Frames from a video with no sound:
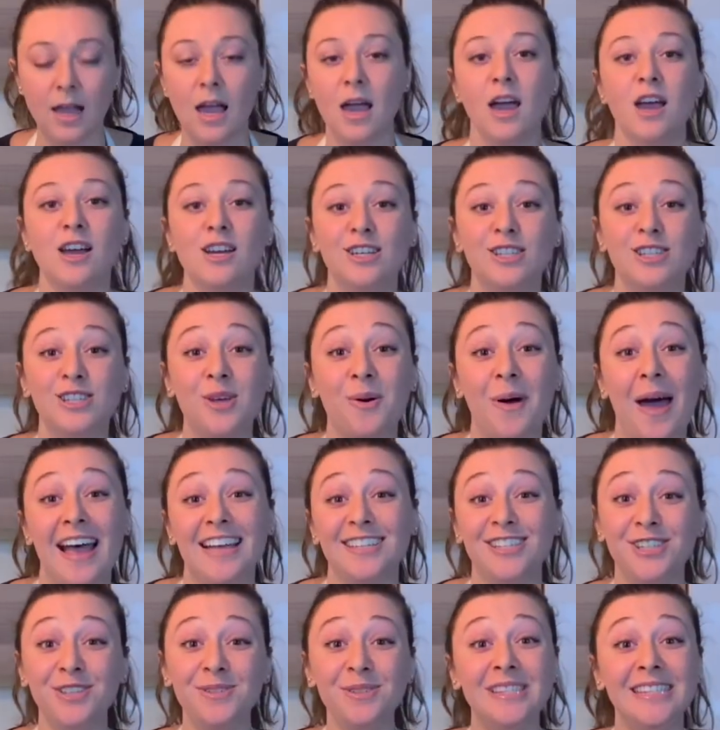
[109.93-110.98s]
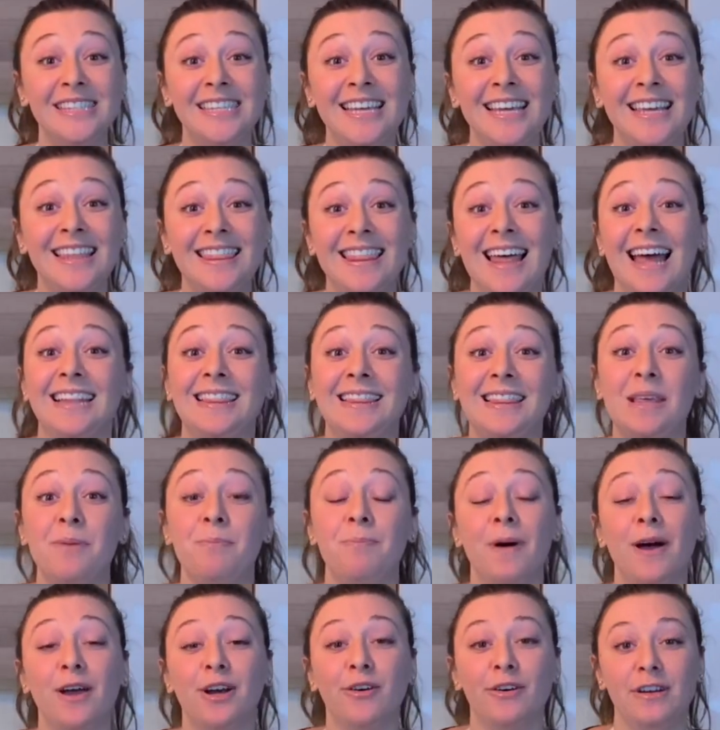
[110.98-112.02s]
So as you see that the
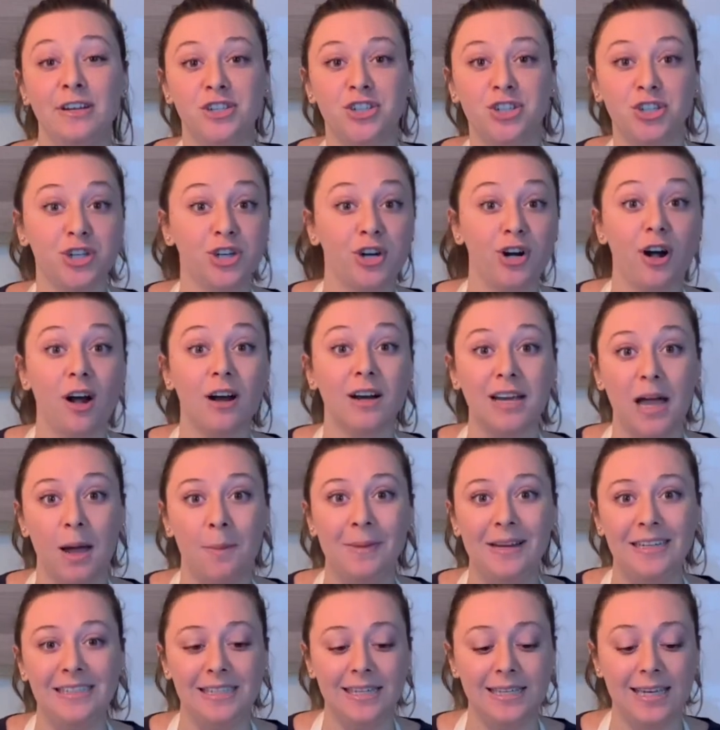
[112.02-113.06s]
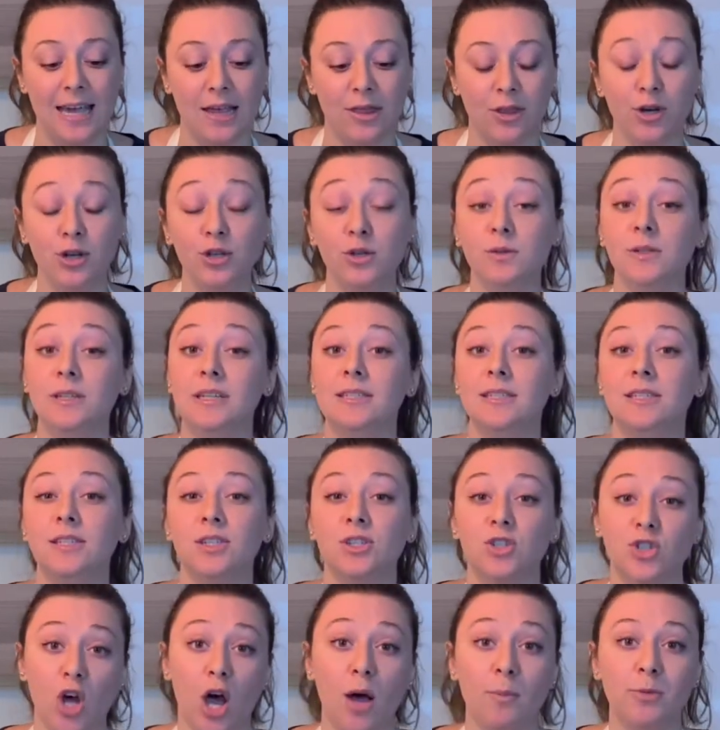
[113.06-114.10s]
butter and sugar are coming together, you can
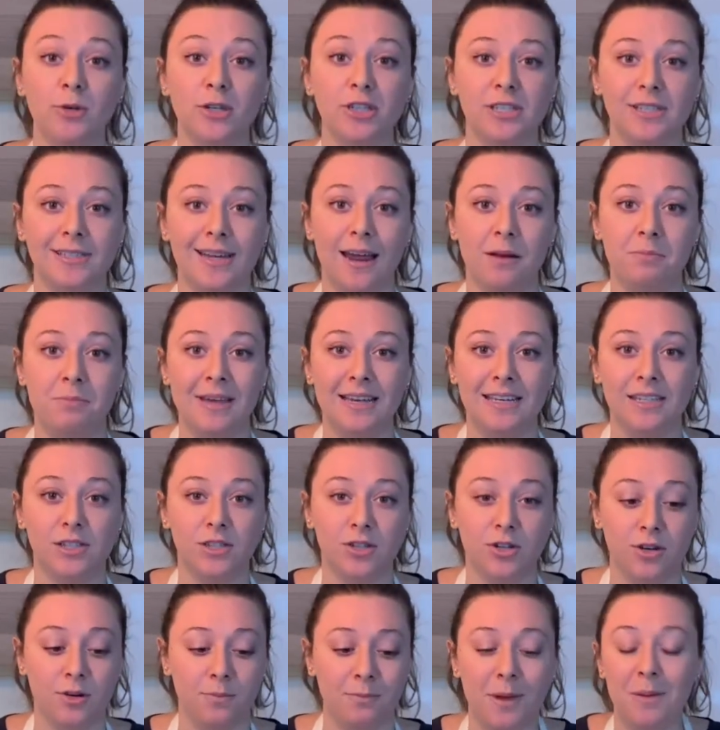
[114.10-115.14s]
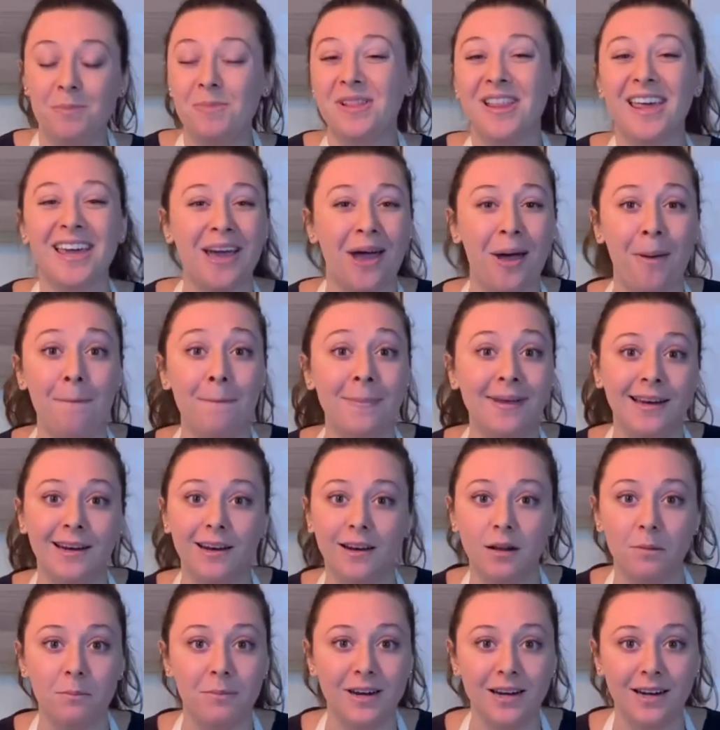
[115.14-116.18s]
stop your stand mixer maybe like a minute
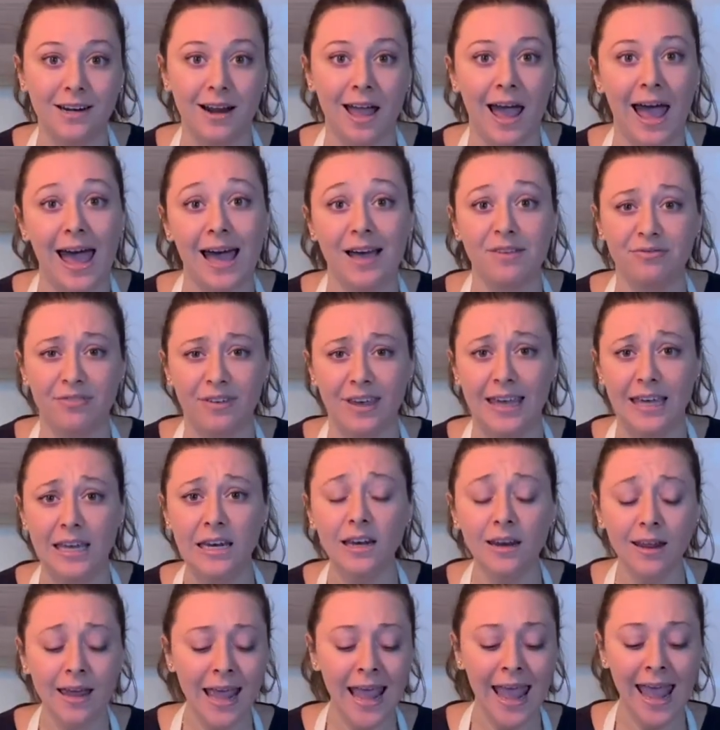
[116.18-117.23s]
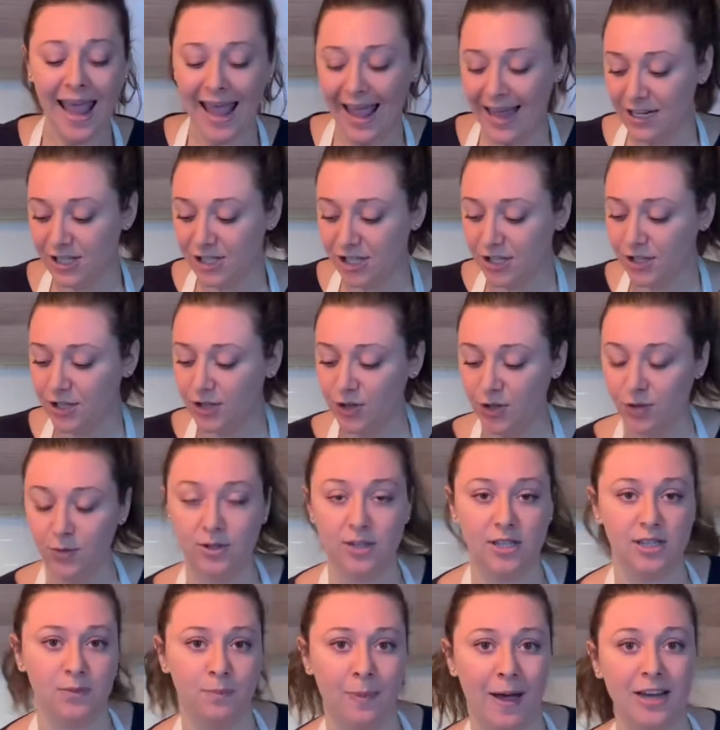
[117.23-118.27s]
and a half in, and just use a
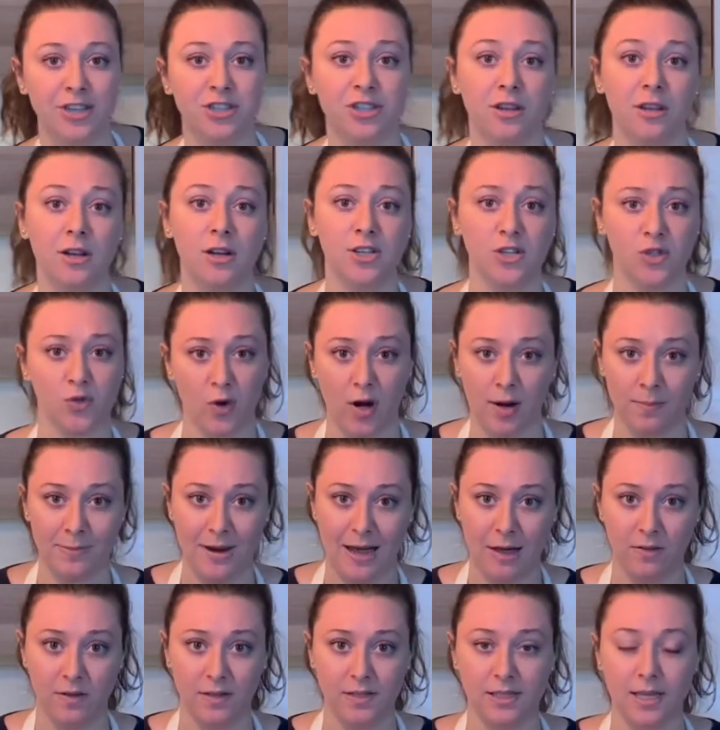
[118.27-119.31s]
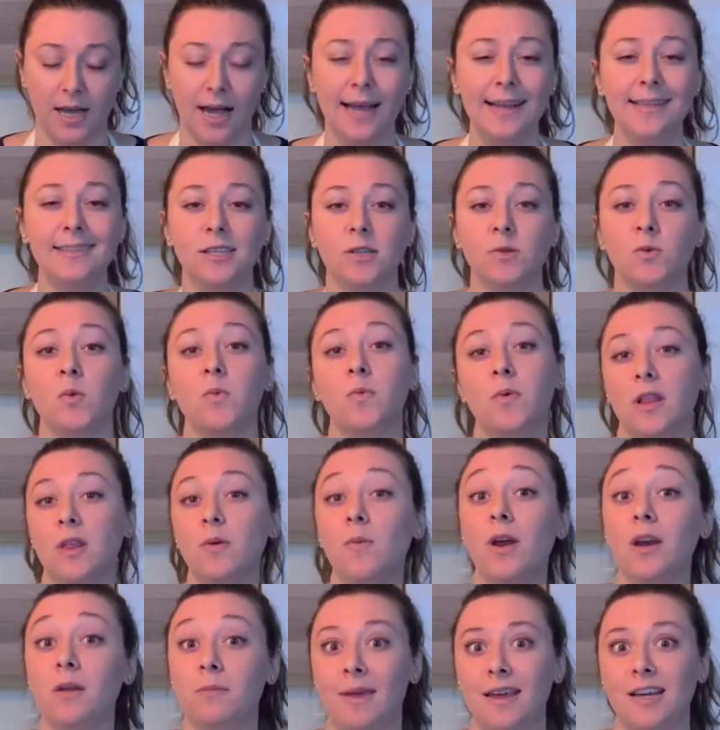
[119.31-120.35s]
spatula to scrape down the sides because we really
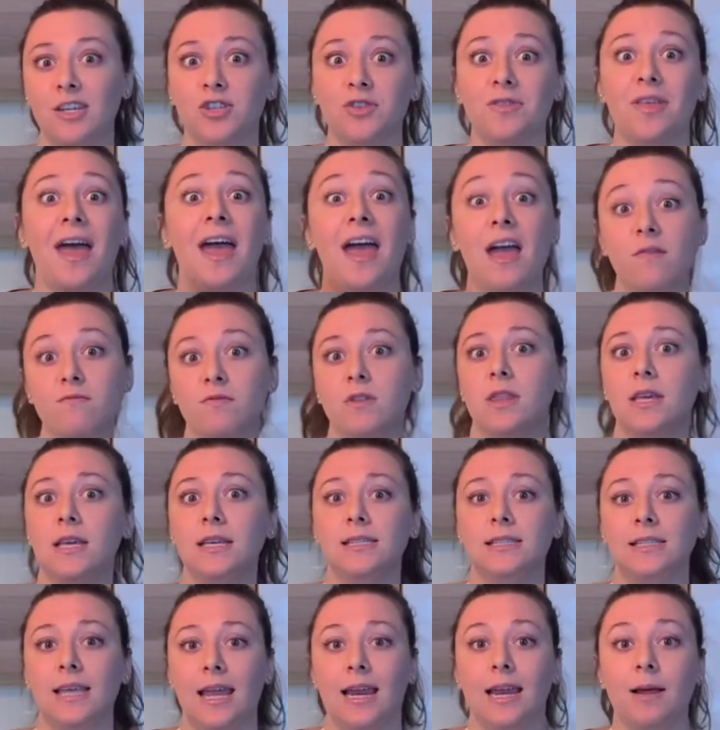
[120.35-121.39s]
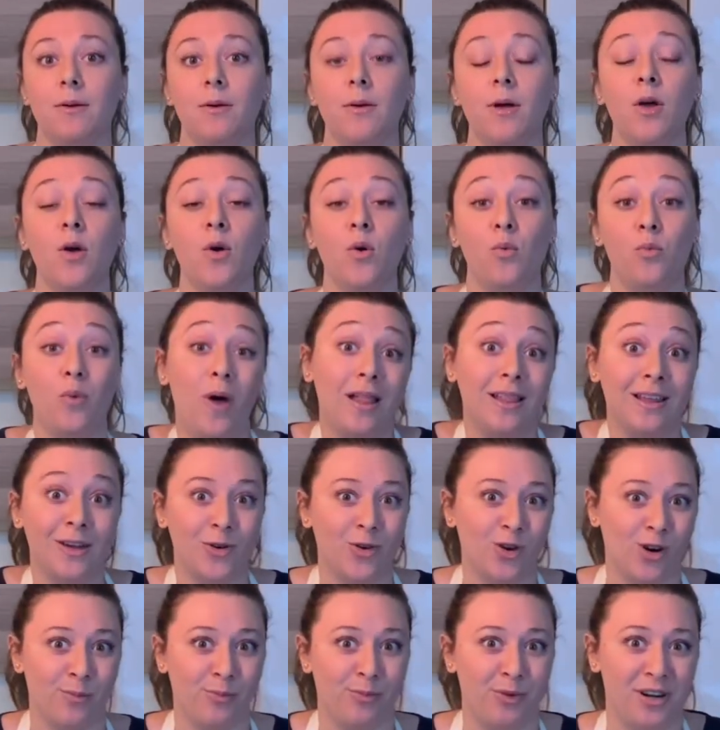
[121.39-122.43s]
want to make sure that everything is getting well
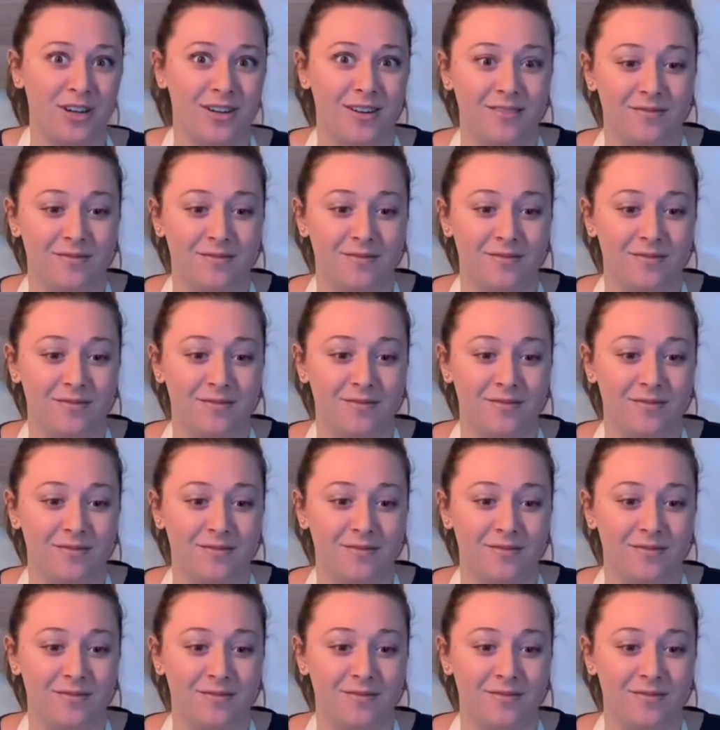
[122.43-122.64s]
incorporated.